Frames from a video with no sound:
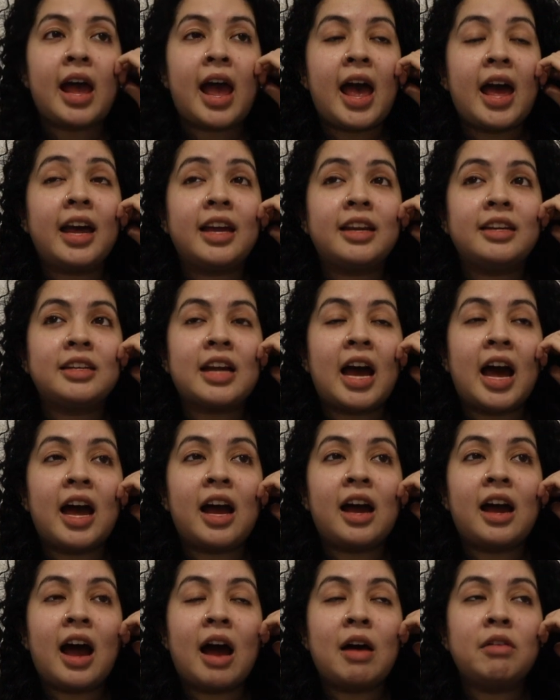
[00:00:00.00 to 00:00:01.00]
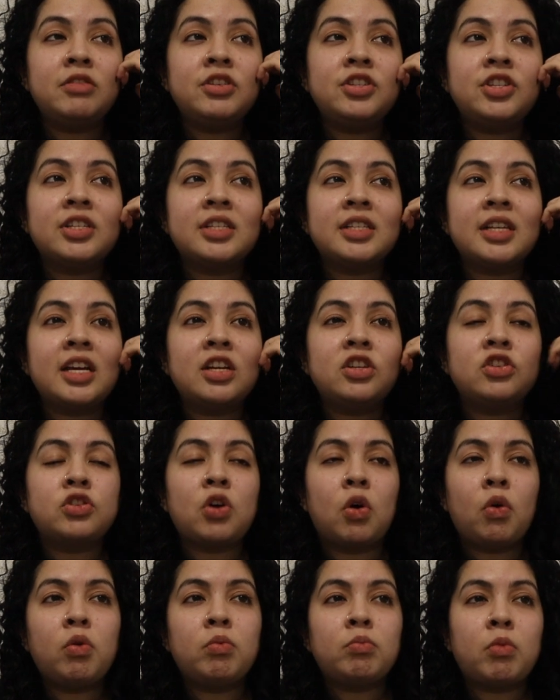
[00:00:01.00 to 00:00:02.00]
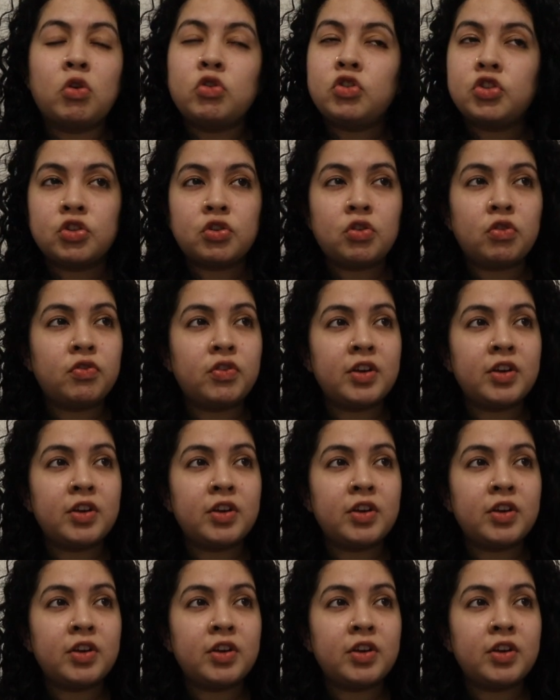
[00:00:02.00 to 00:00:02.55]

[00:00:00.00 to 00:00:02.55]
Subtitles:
And I was just like so emotional